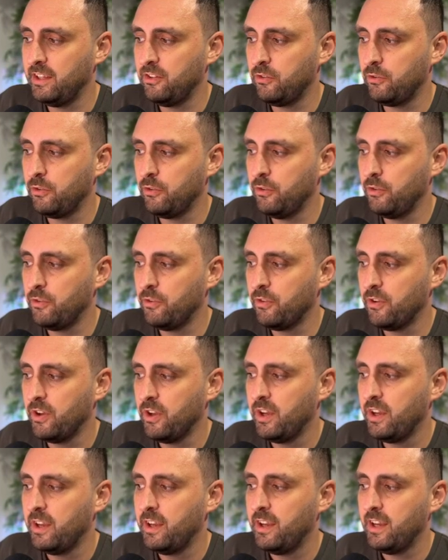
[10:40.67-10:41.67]
into
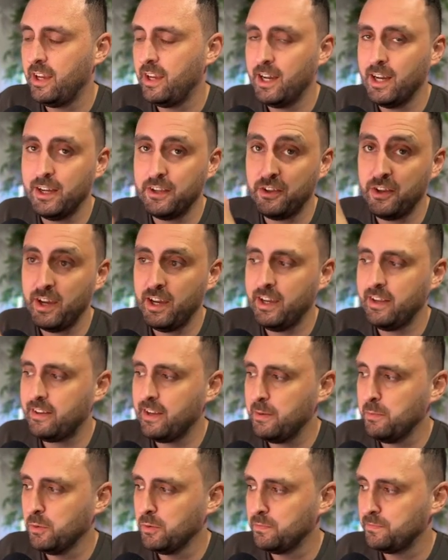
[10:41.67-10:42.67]
your
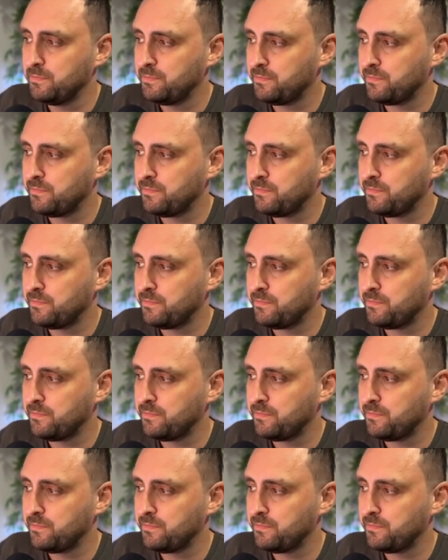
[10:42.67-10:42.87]
Airtable.